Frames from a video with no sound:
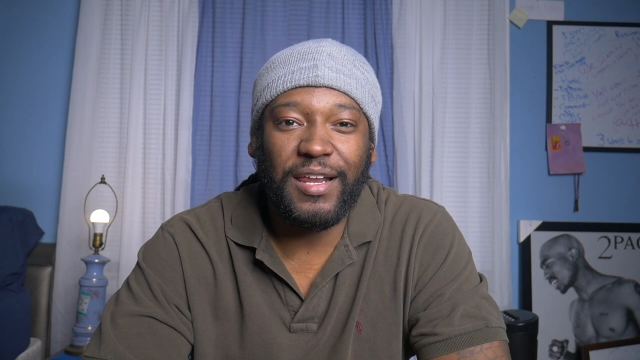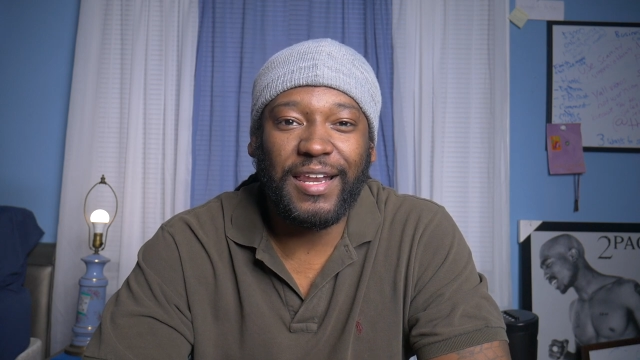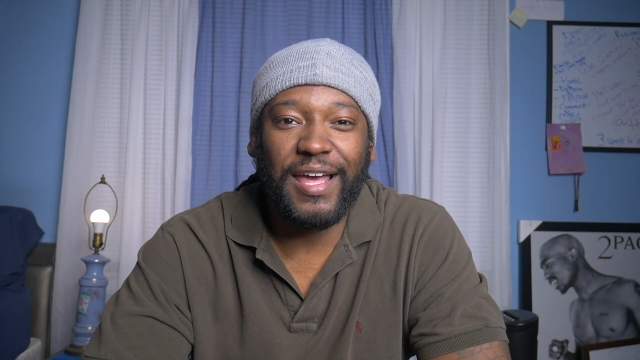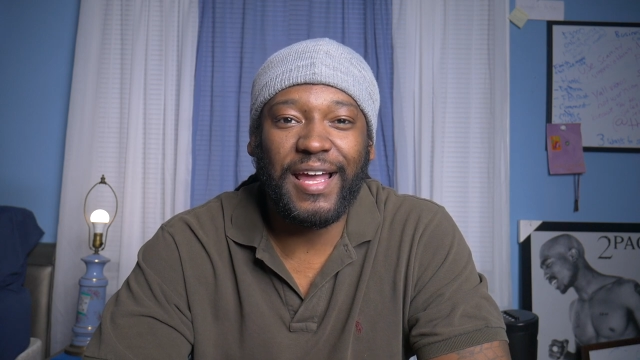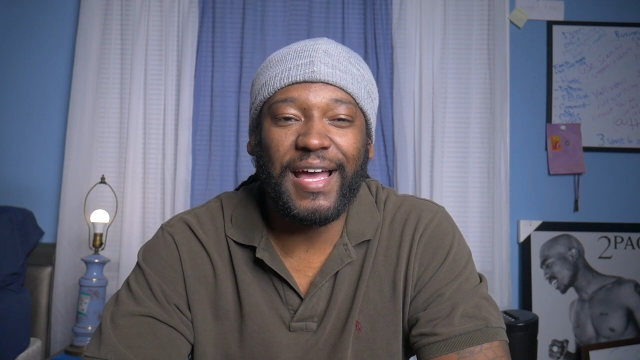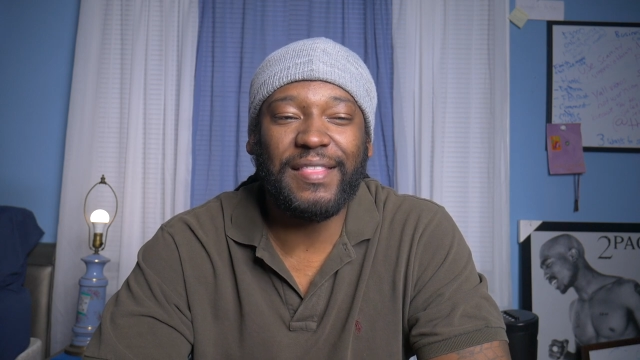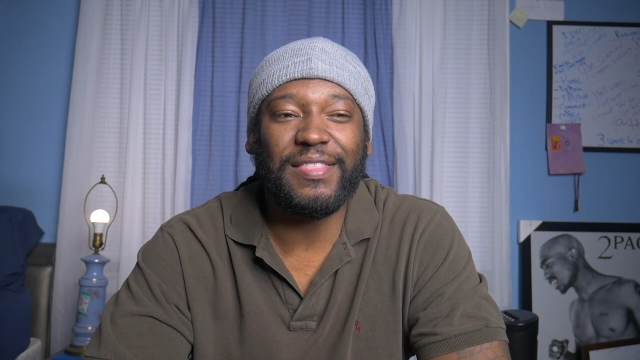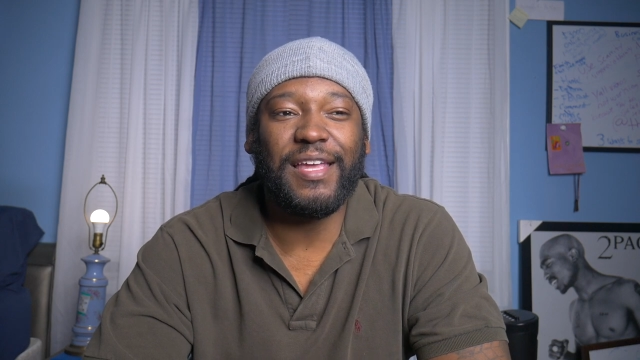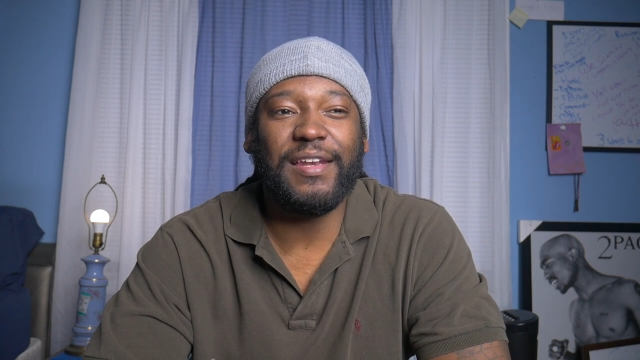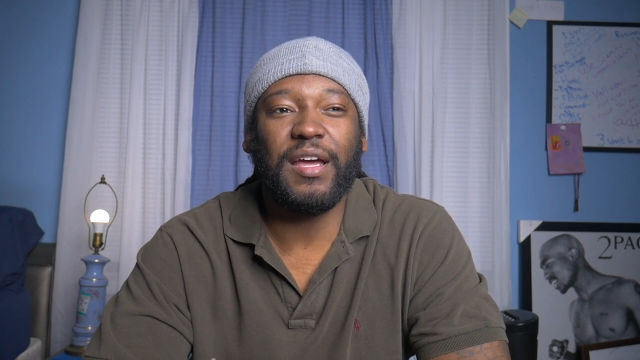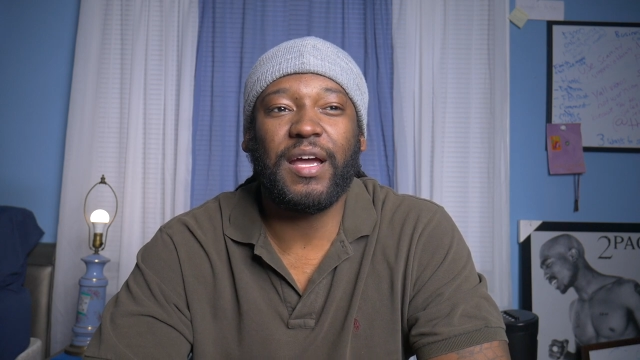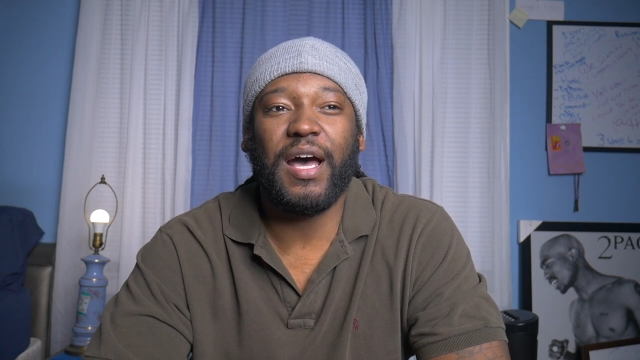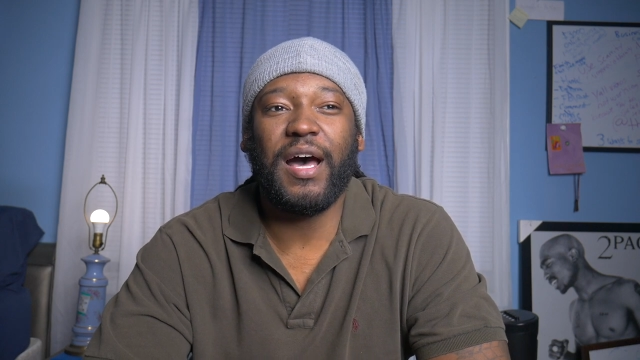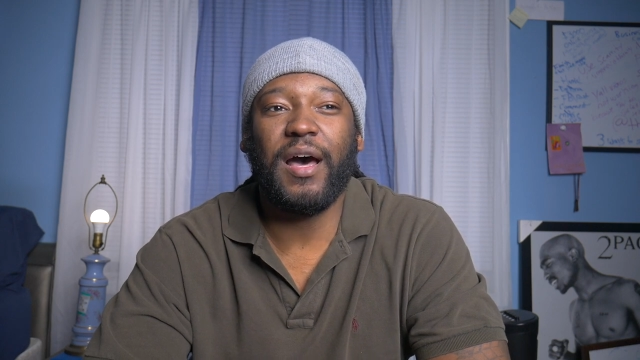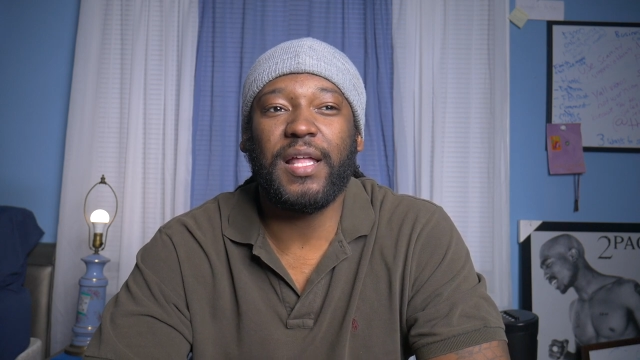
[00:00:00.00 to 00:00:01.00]
Like, I think the
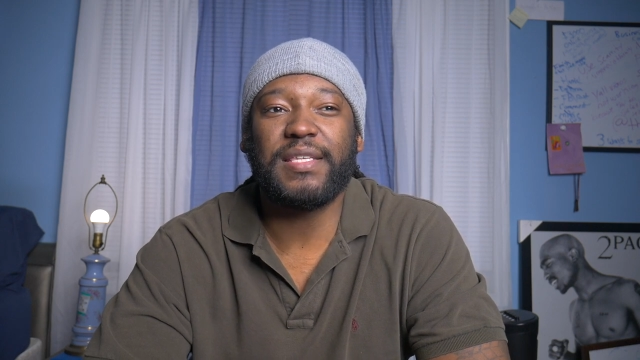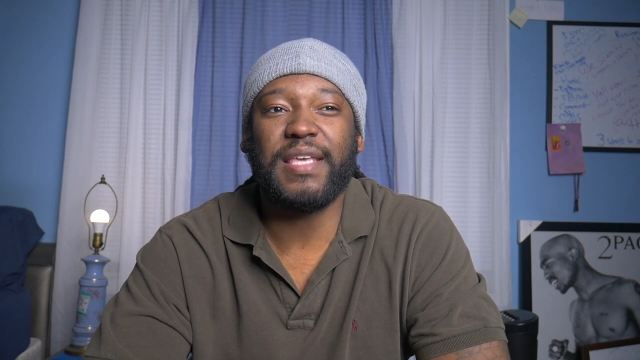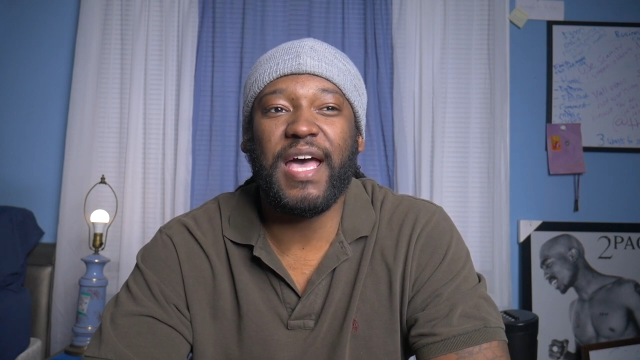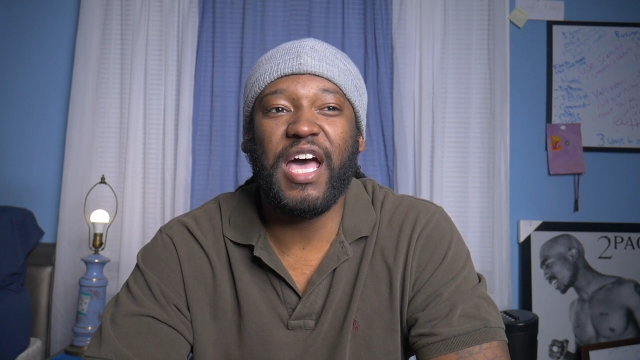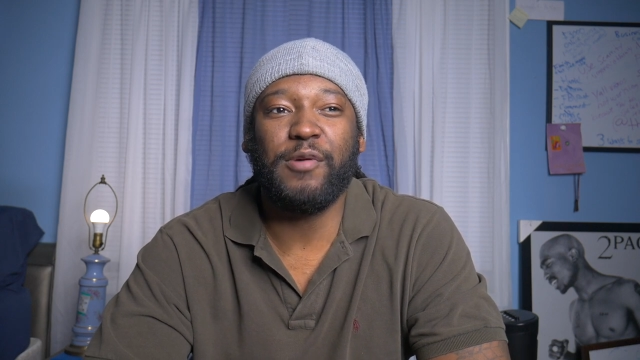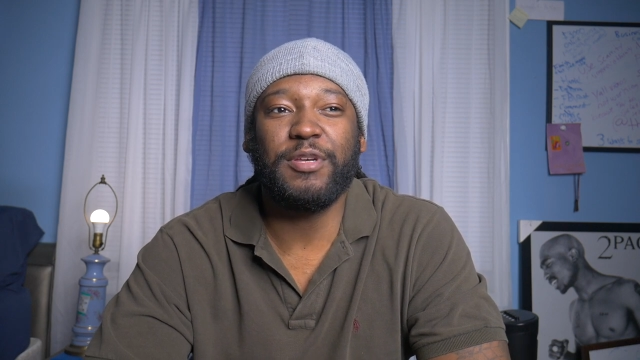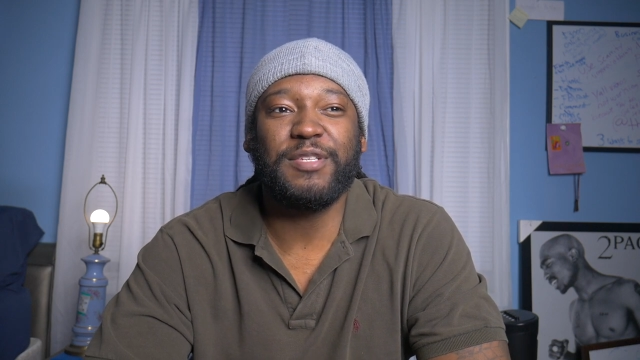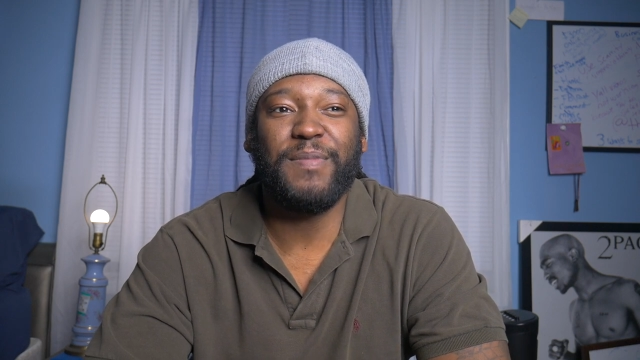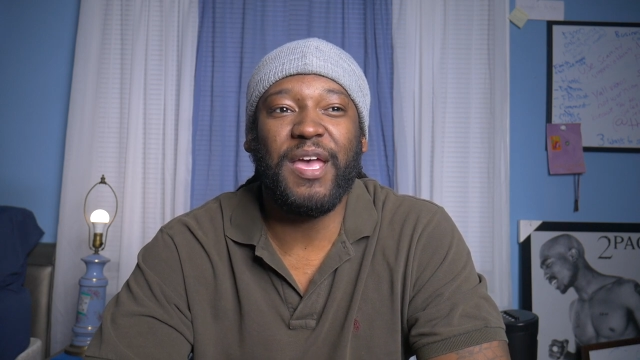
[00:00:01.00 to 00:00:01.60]
call time was